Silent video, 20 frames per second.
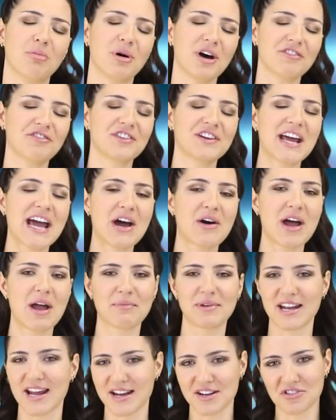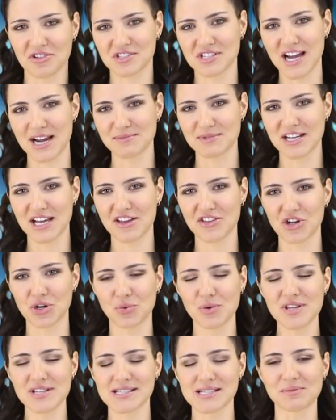But for now, I'm gonna end our time together
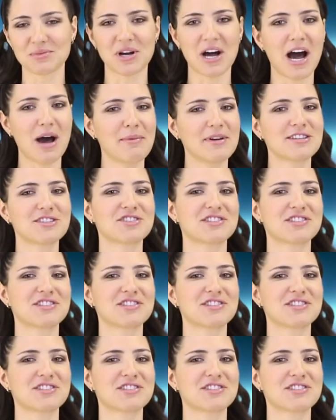with some comment